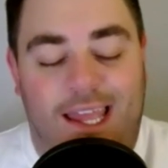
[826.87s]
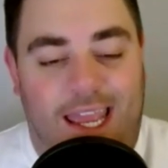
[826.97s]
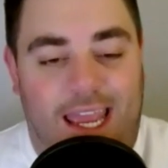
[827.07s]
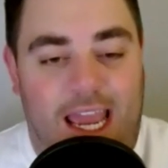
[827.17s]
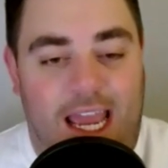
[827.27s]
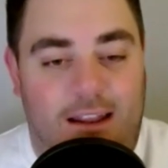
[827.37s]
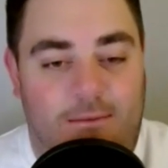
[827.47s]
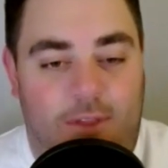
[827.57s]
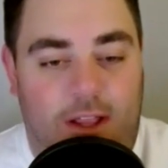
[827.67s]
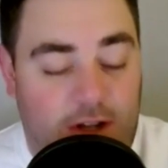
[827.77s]
and
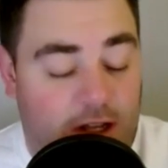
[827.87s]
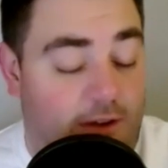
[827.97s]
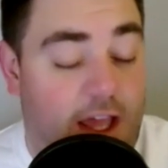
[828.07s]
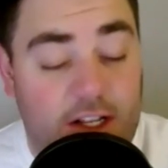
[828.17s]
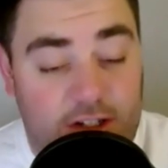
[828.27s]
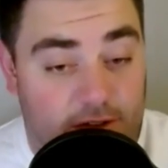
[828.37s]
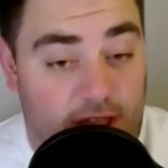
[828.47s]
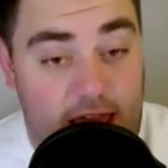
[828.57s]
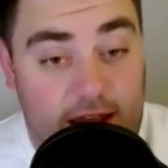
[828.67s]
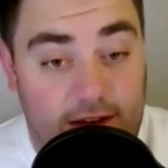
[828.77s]
they took advantage of
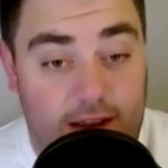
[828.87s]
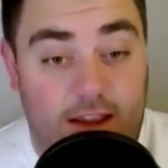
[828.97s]
that.